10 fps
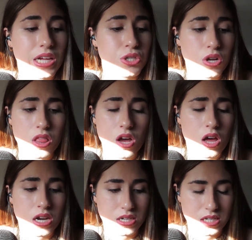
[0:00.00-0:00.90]
It took a
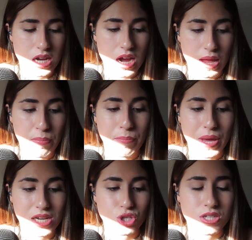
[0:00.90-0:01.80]
lot of time,
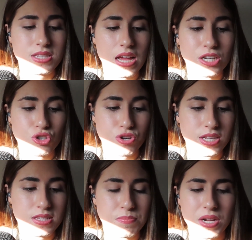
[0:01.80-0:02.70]
patience, and
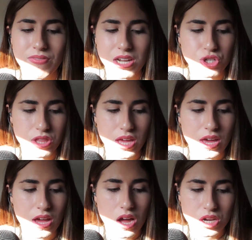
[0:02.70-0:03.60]
treats, but eventually
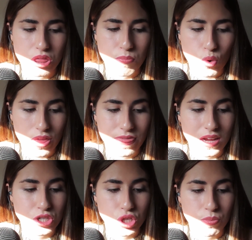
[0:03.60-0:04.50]
it got to the point
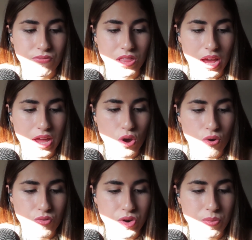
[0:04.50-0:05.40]
that she would fly
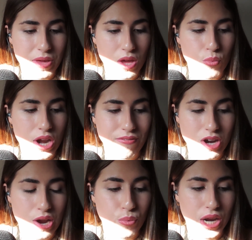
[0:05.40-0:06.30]
over to me
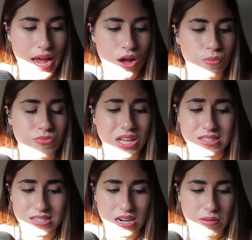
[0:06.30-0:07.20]
whenever I went out
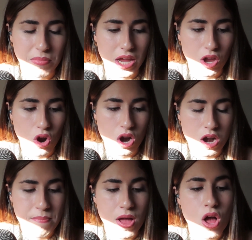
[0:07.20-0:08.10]
and sit on my
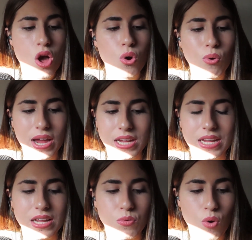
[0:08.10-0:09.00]
arm
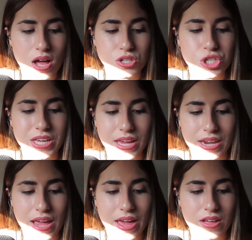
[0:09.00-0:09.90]
while she
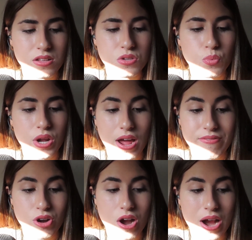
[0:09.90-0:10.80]
inhaled
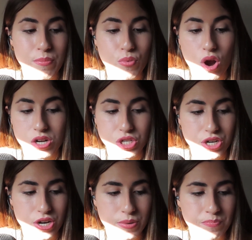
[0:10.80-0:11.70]
whatever I'd brought to
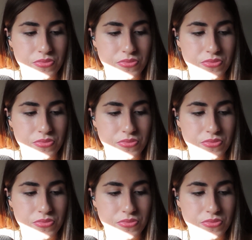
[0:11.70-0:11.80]
her.